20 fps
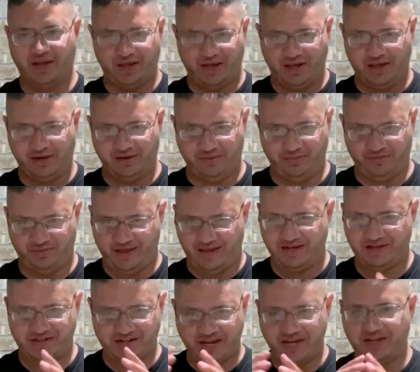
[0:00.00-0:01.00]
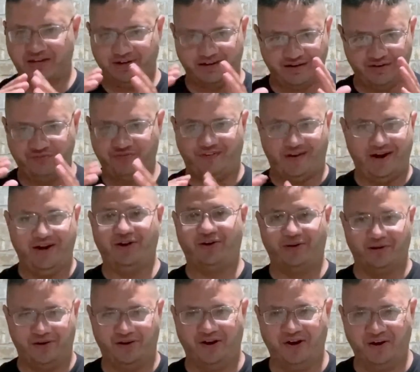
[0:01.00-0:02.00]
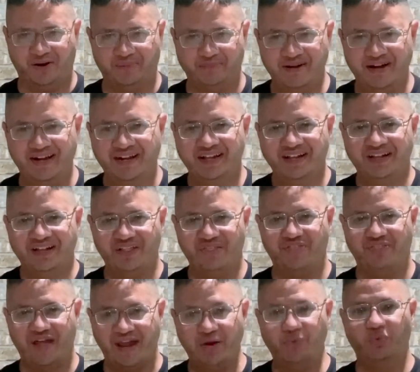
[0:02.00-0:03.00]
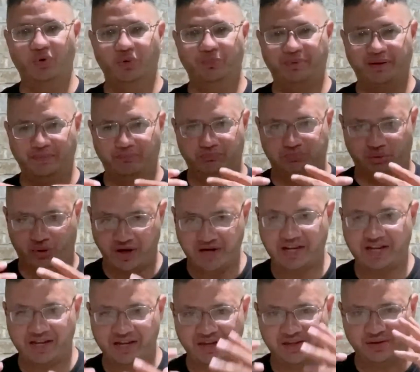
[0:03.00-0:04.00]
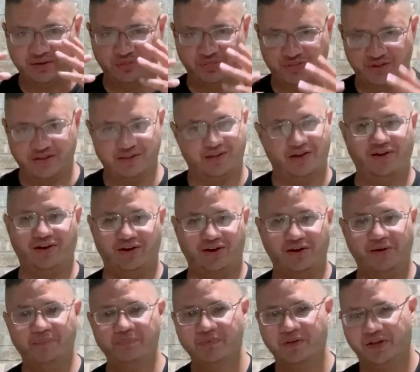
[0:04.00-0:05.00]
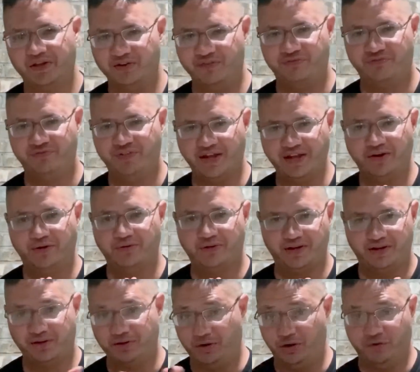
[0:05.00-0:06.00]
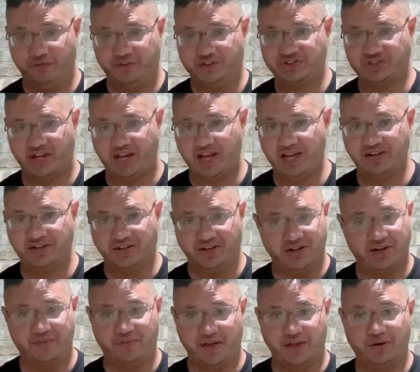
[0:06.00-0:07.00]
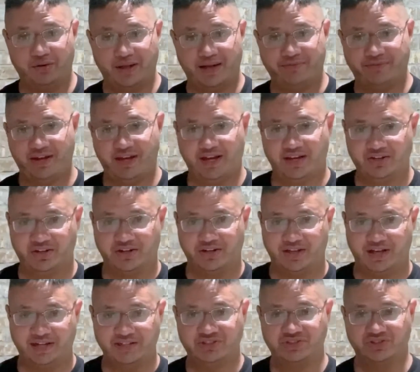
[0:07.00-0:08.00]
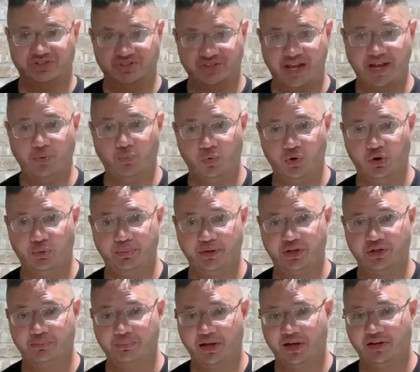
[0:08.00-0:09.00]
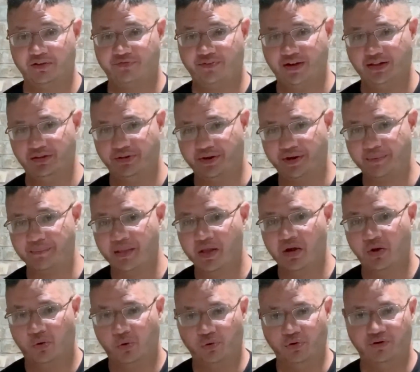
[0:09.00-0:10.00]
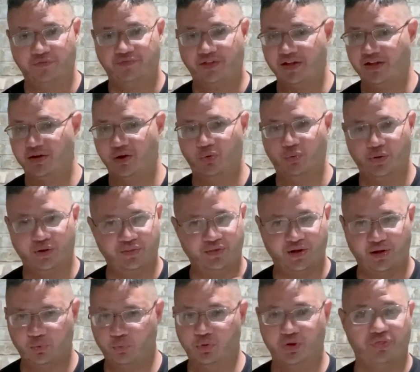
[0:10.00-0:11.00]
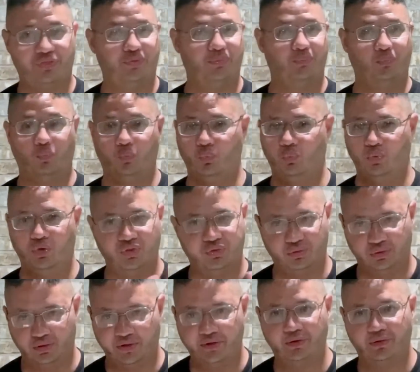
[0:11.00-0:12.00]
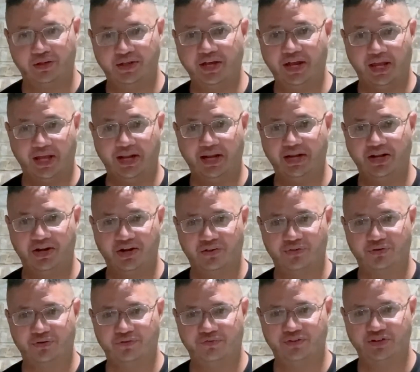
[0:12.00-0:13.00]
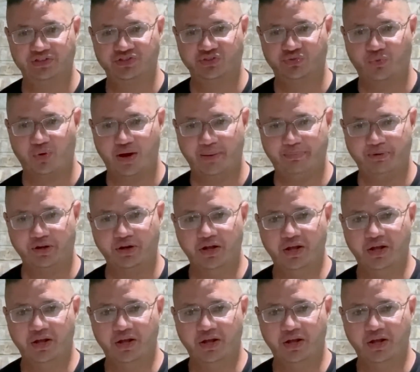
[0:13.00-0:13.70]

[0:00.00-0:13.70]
and they take a firearm, they will be breaking the law. If they don't, if it's a handgun, if they don't have a handgun license, they will be committing a felony. Or if they go in there with literally any other offensive weapon.